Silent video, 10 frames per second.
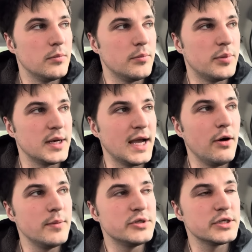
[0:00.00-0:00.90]
But now
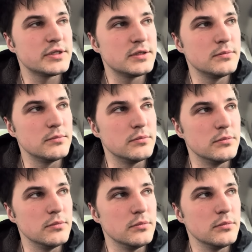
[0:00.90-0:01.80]
I'm just
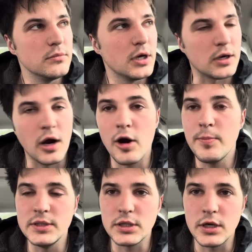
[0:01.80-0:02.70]
a
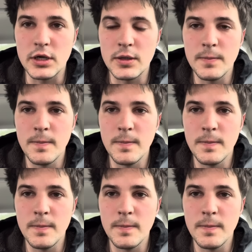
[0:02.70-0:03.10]
carpenter